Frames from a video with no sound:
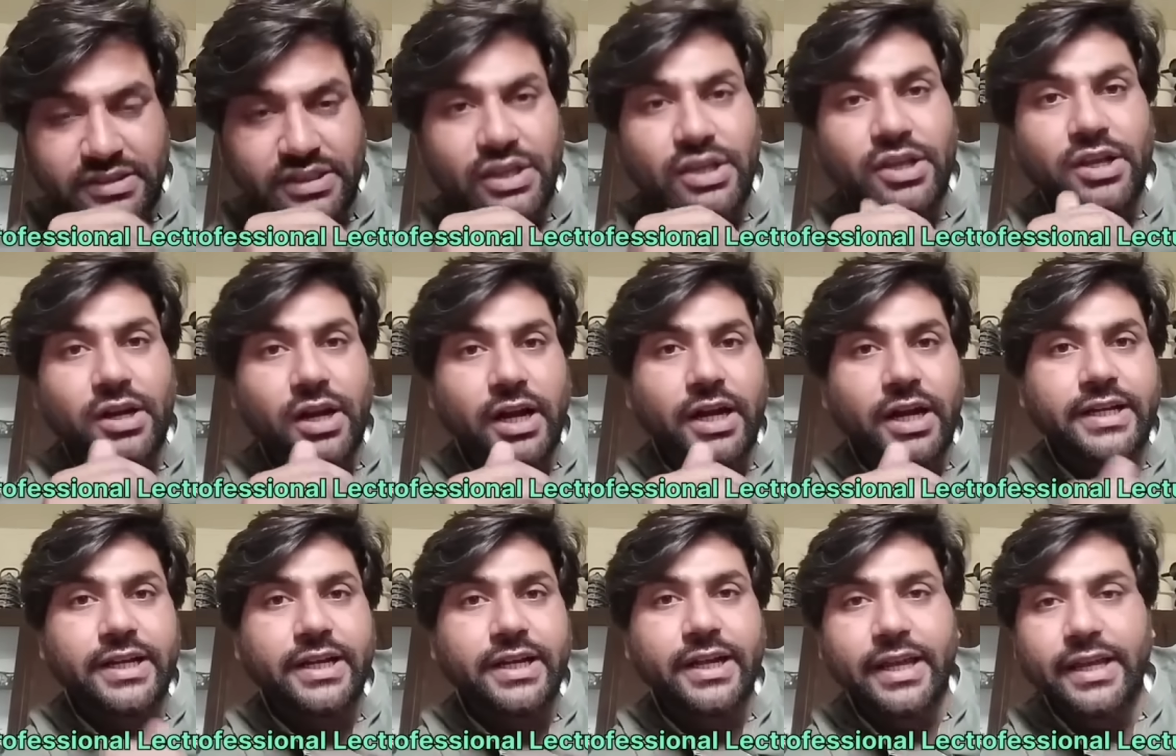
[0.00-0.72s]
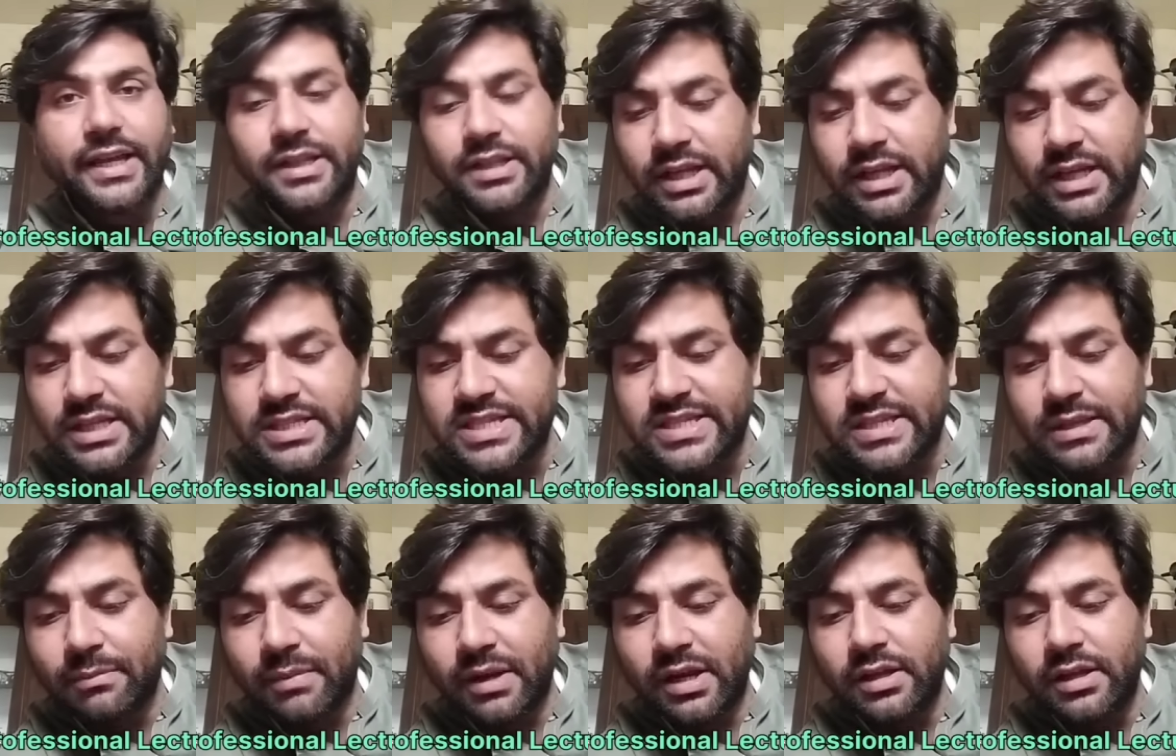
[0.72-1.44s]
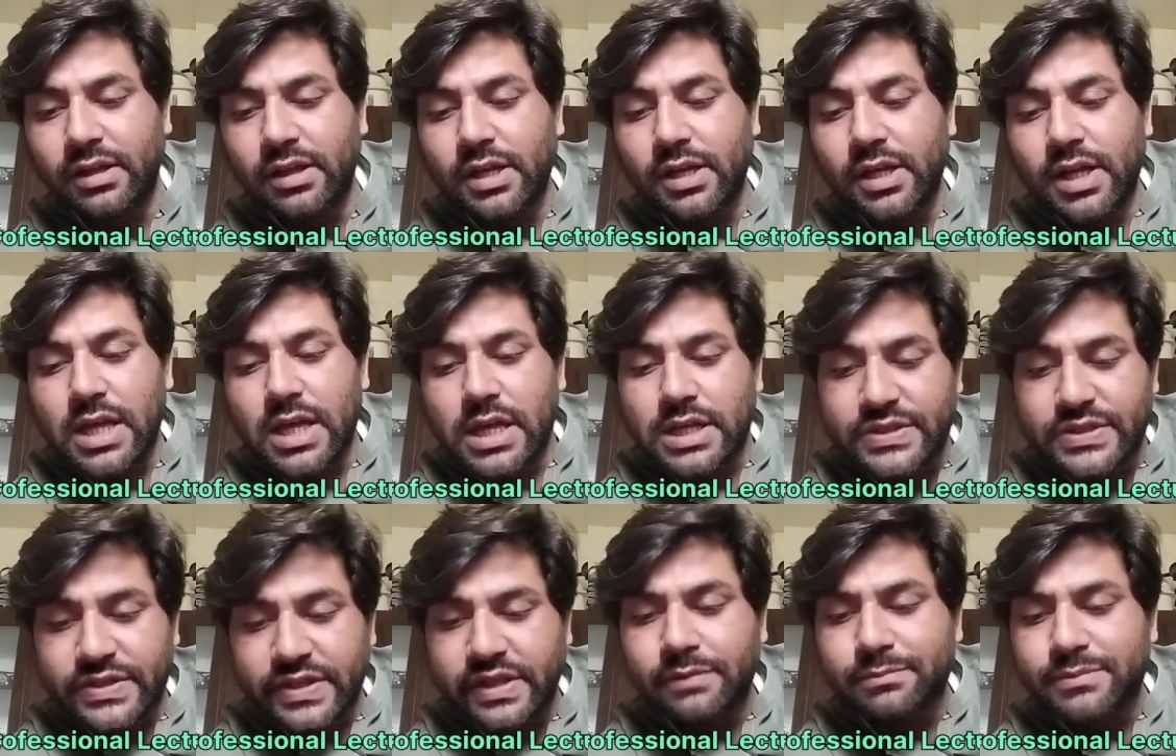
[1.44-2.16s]
here occur in asthma,
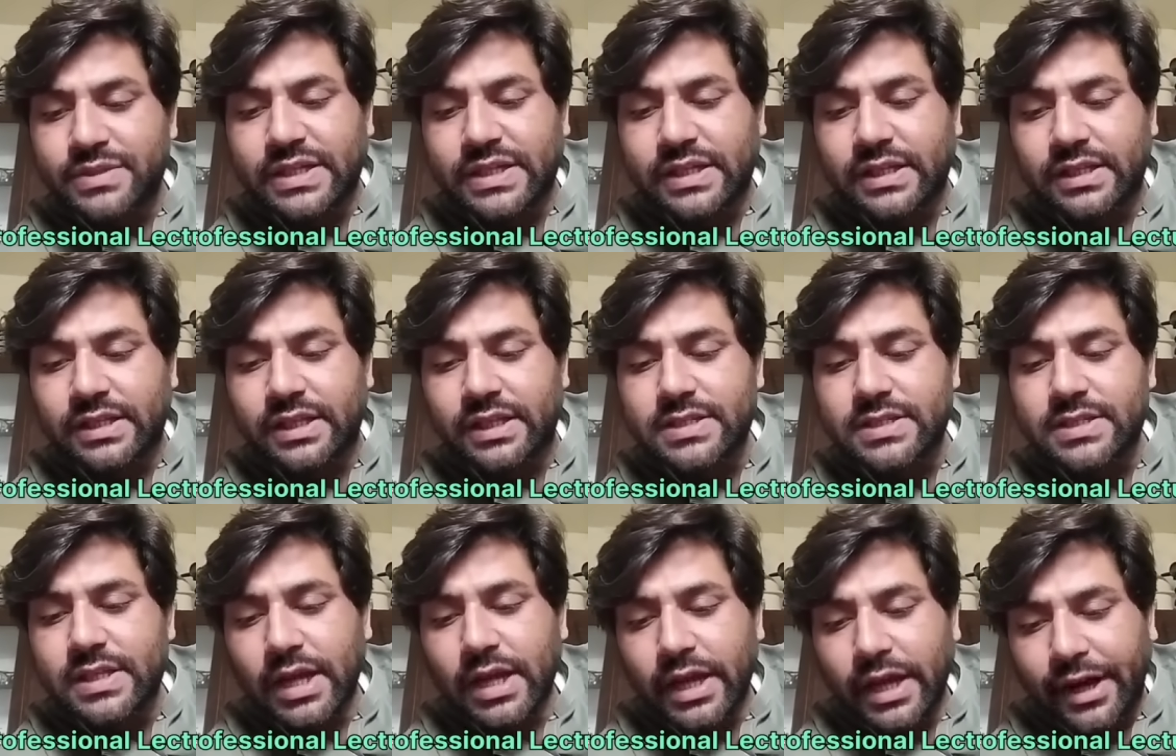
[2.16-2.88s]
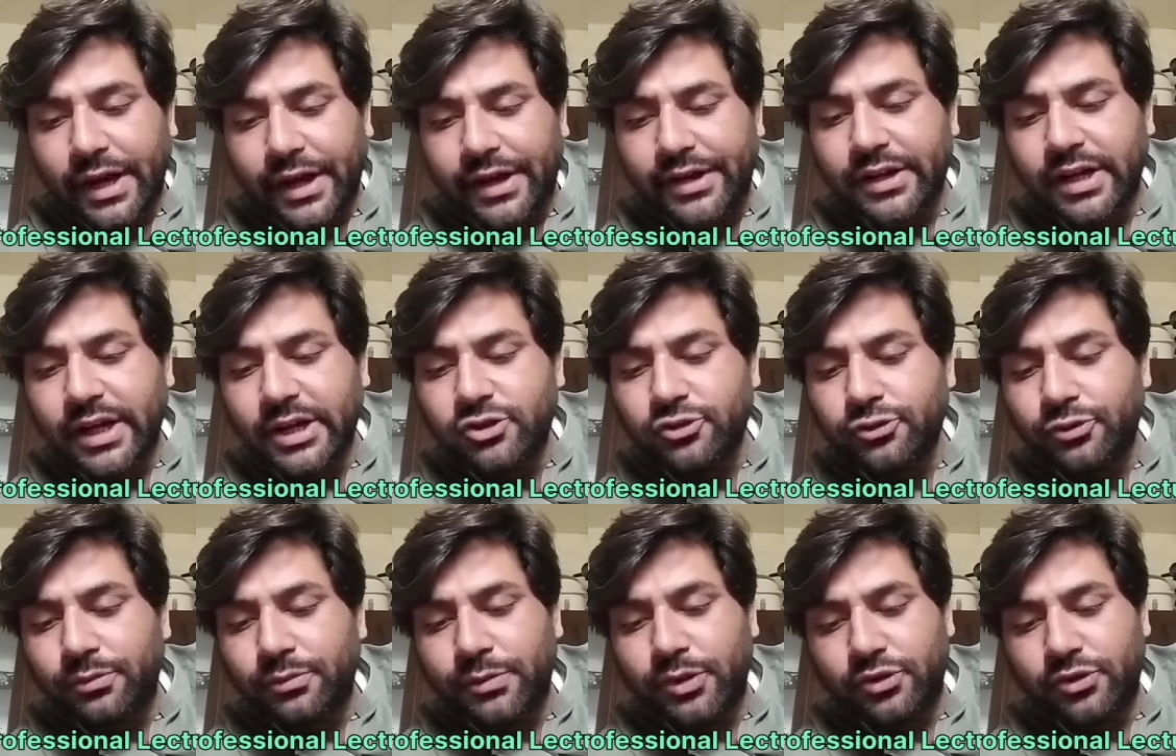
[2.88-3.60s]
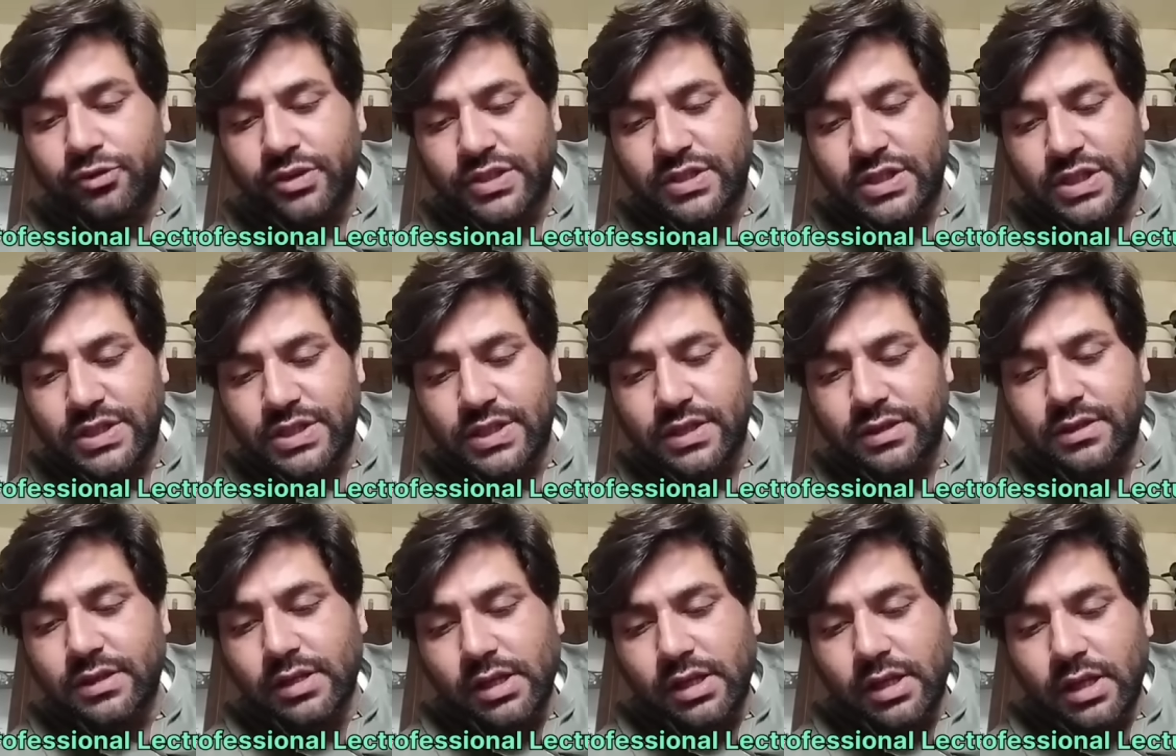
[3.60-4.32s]
serum sickness and autoimmune
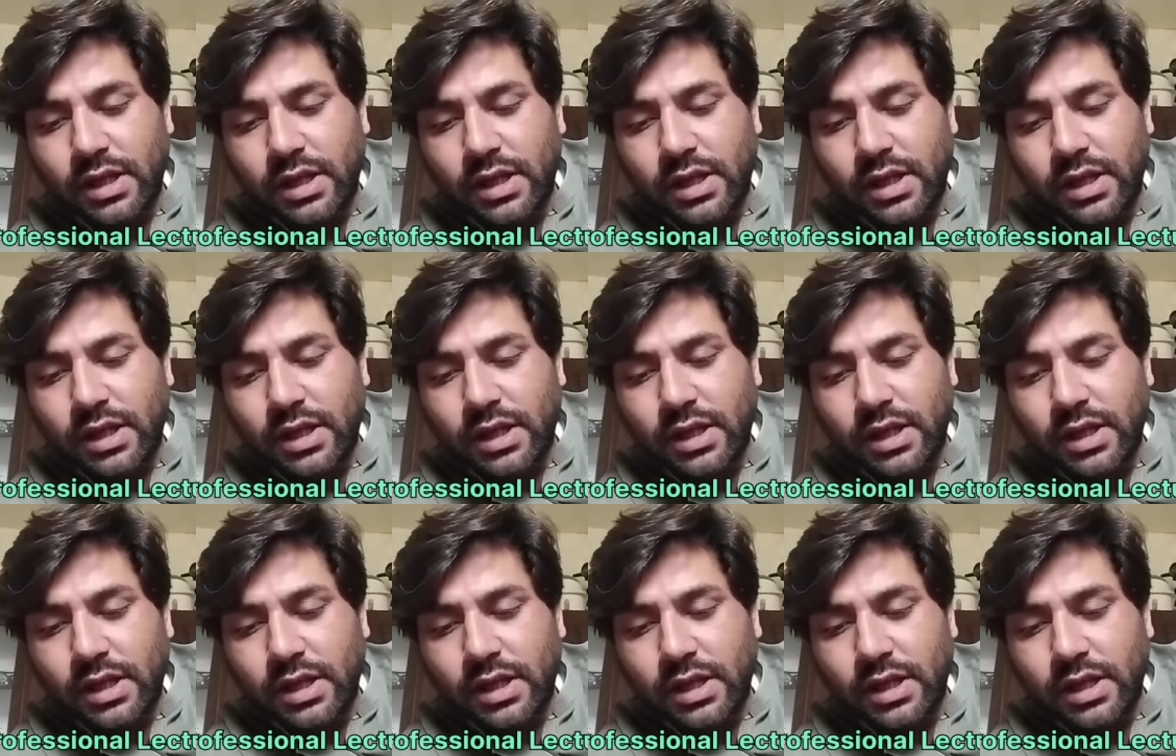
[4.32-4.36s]
diseases.